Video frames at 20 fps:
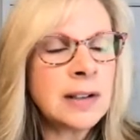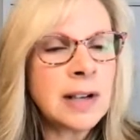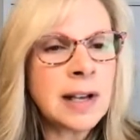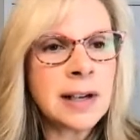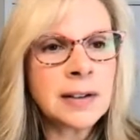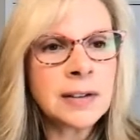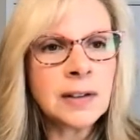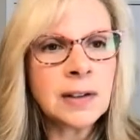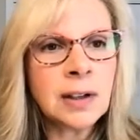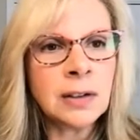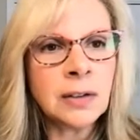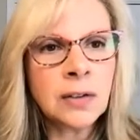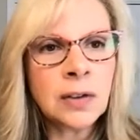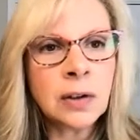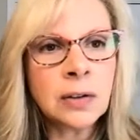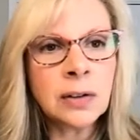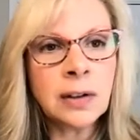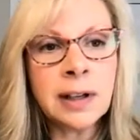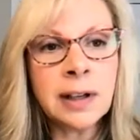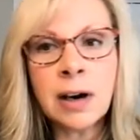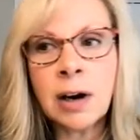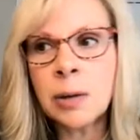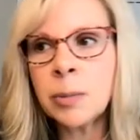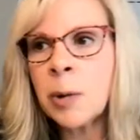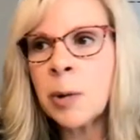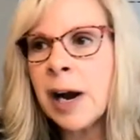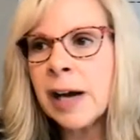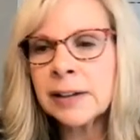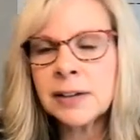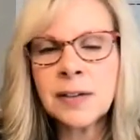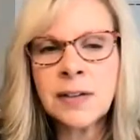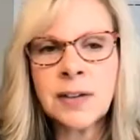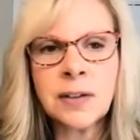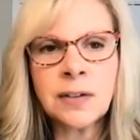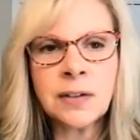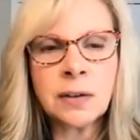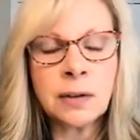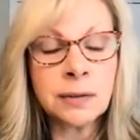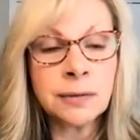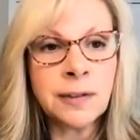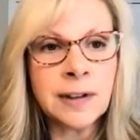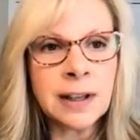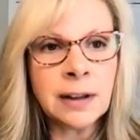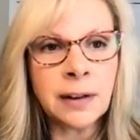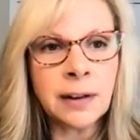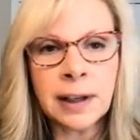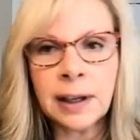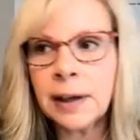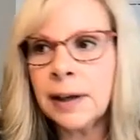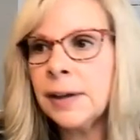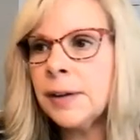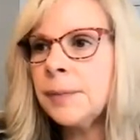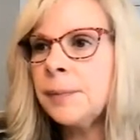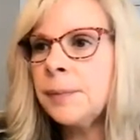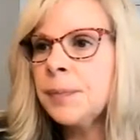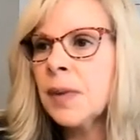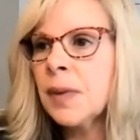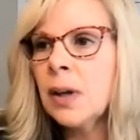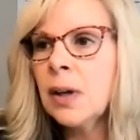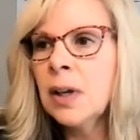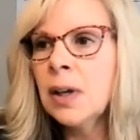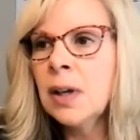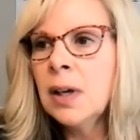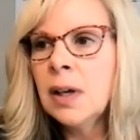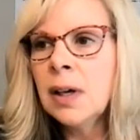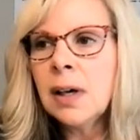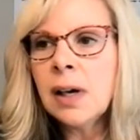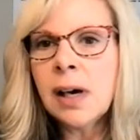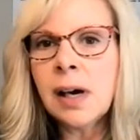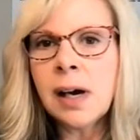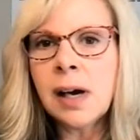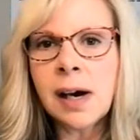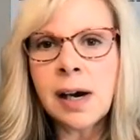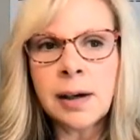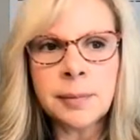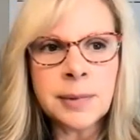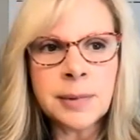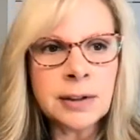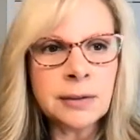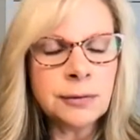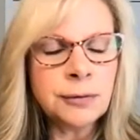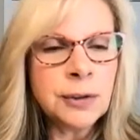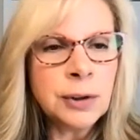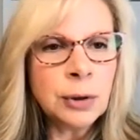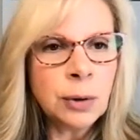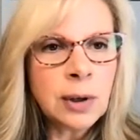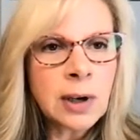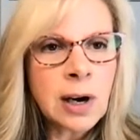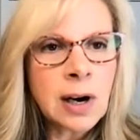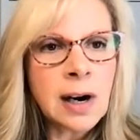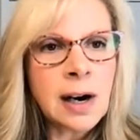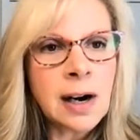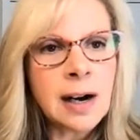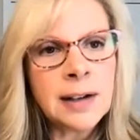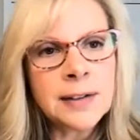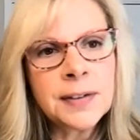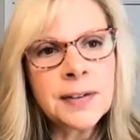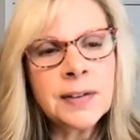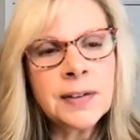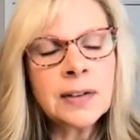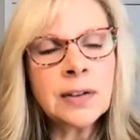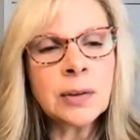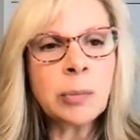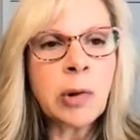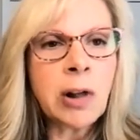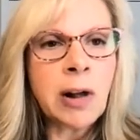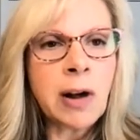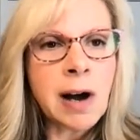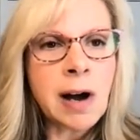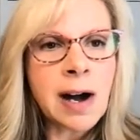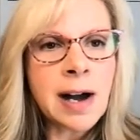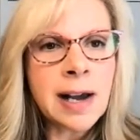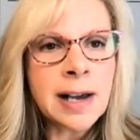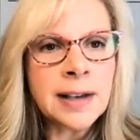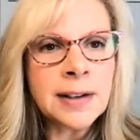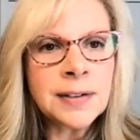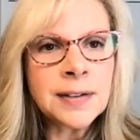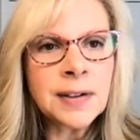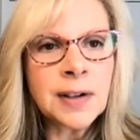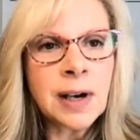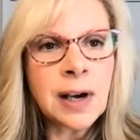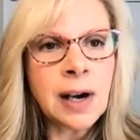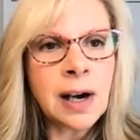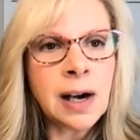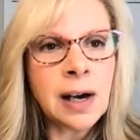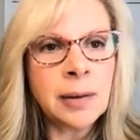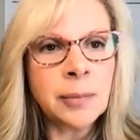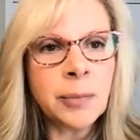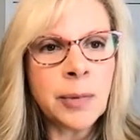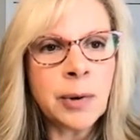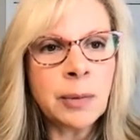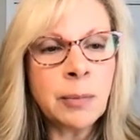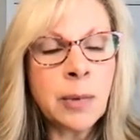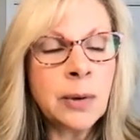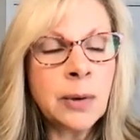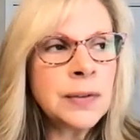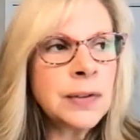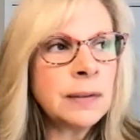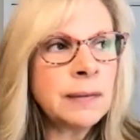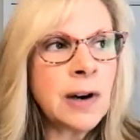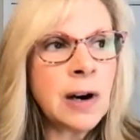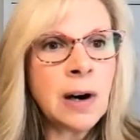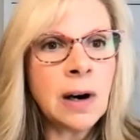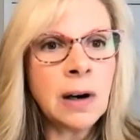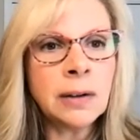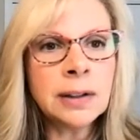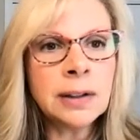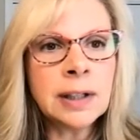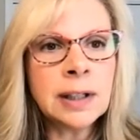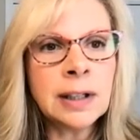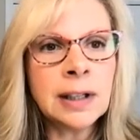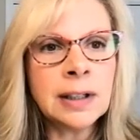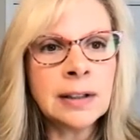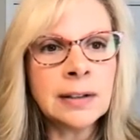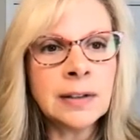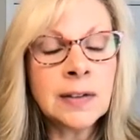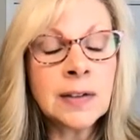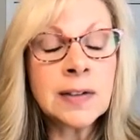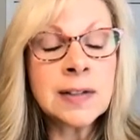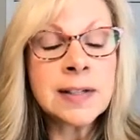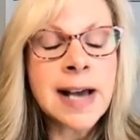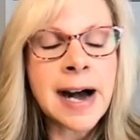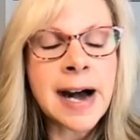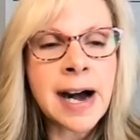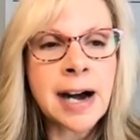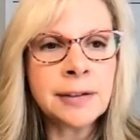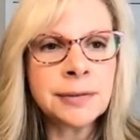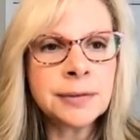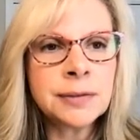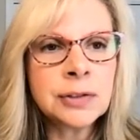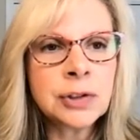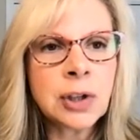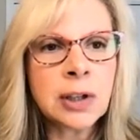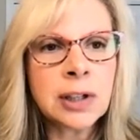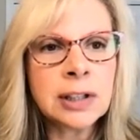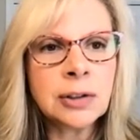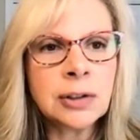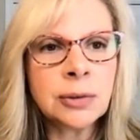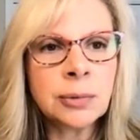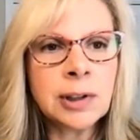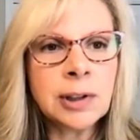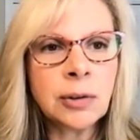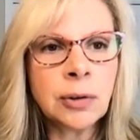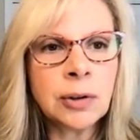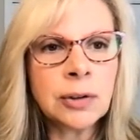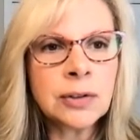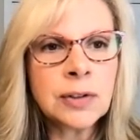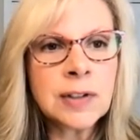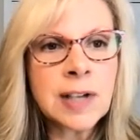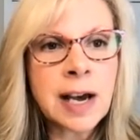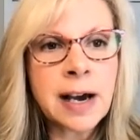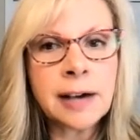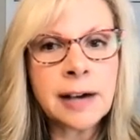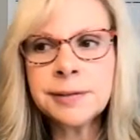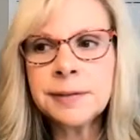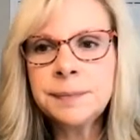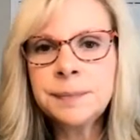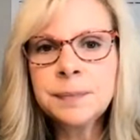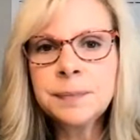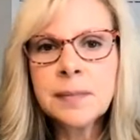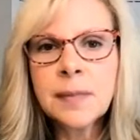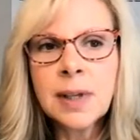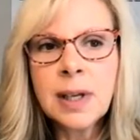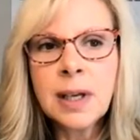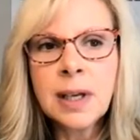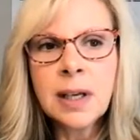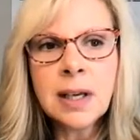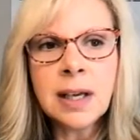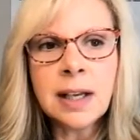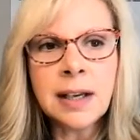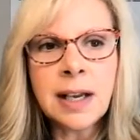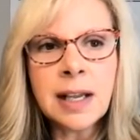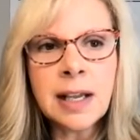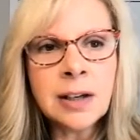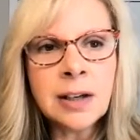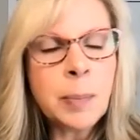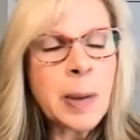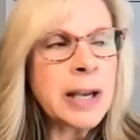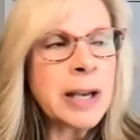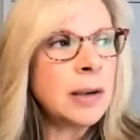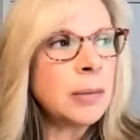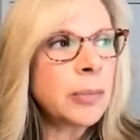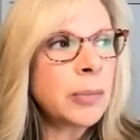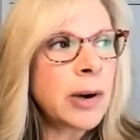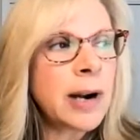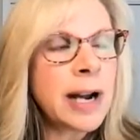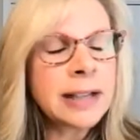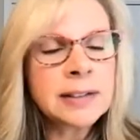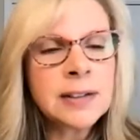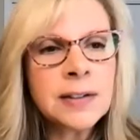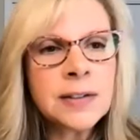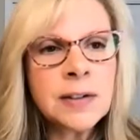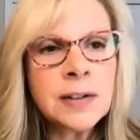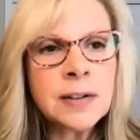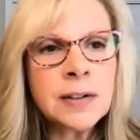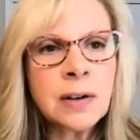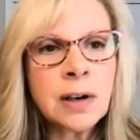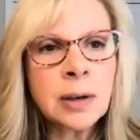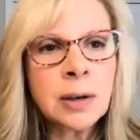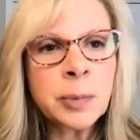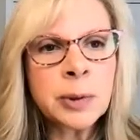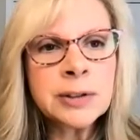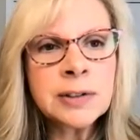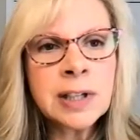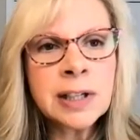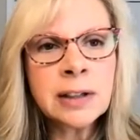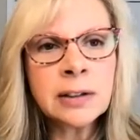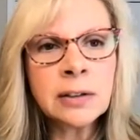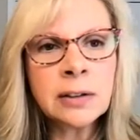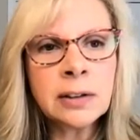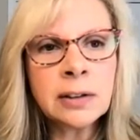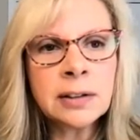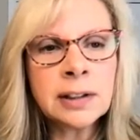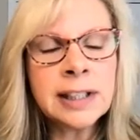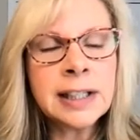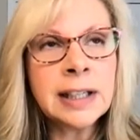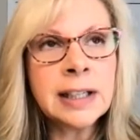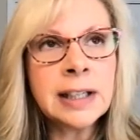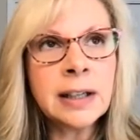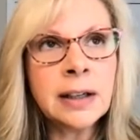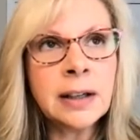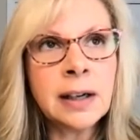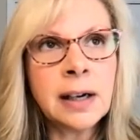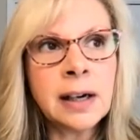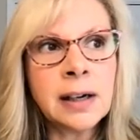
index, and certainly our practices are feeling it in fuel costs, supplies, but most of all in staff, trying to recruit staff. And independent practices are particularly